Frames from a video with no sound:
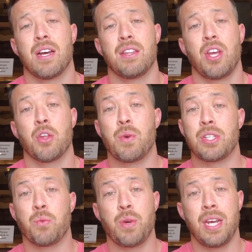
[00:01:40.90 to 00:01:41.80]
reason
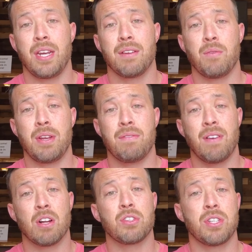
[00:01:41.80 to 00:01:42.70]
we
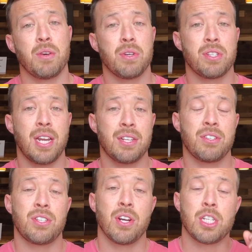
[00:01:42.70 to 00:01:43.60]
felt it was
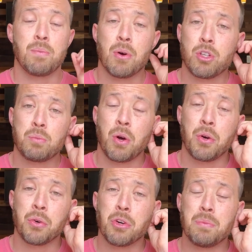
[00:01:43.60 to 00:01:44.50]
necessary to postpone
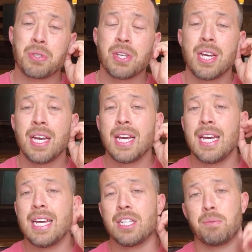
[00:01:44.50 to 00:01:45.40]
groups
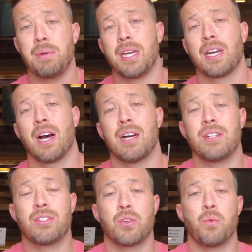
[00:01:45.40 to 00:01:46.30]
is
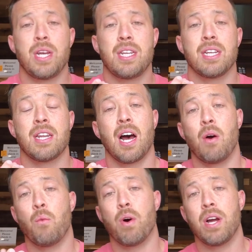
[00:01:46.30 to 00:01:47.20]
because we did not
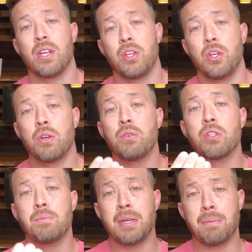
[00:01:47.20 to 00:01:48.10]
want you to
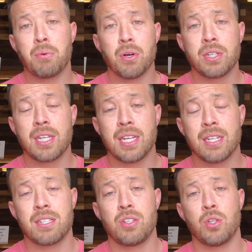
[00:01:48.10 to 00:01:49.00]
be put in a
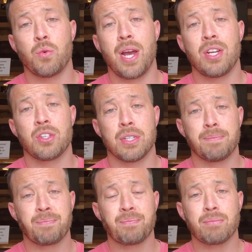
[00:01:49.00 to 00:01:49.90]
situation
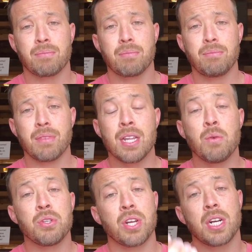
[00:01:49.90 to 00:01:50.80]
that
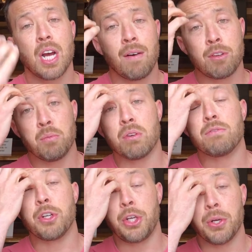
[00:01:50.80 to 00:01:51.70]
was uncomfortable for
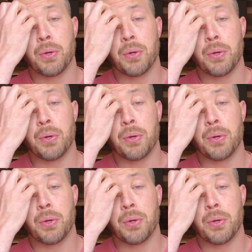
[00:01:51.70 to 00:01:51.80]
you.